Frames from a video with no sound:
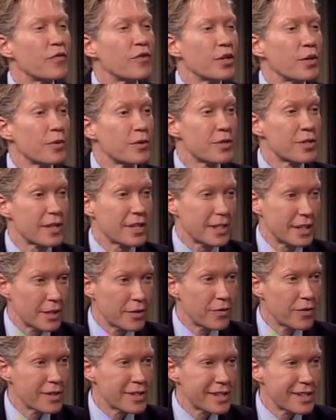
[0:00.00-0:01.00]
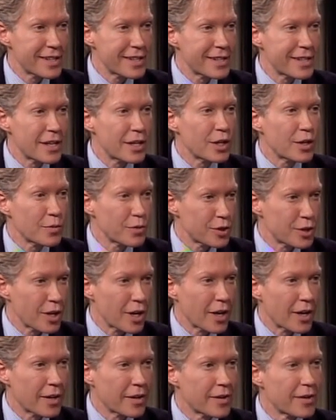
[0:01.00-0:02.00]
viewers the differences that you
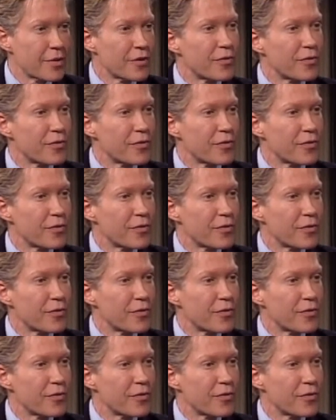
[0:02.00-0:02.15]
saw